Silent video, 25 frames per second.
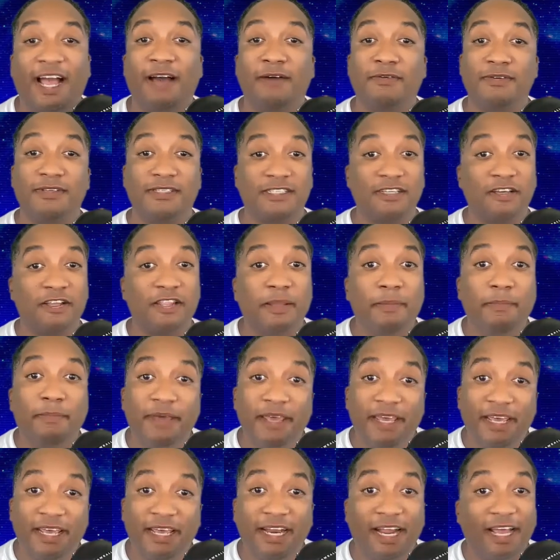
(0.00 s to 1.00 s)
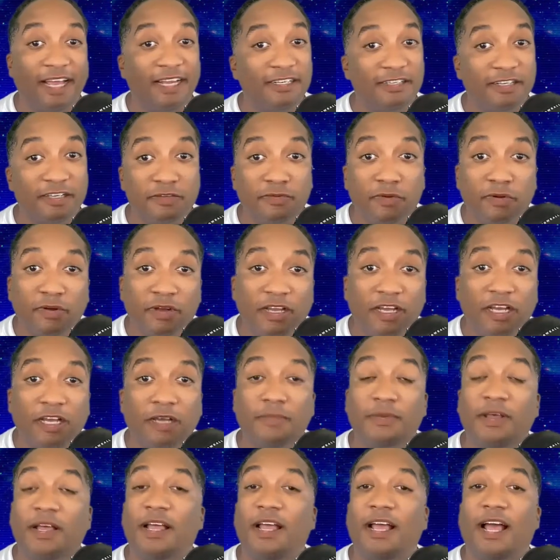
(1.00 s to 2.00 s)
I was still in bed. I had just woke
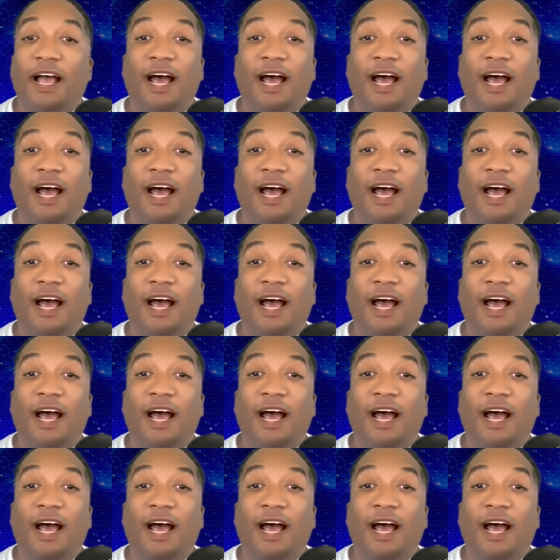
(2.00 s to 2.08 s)
up.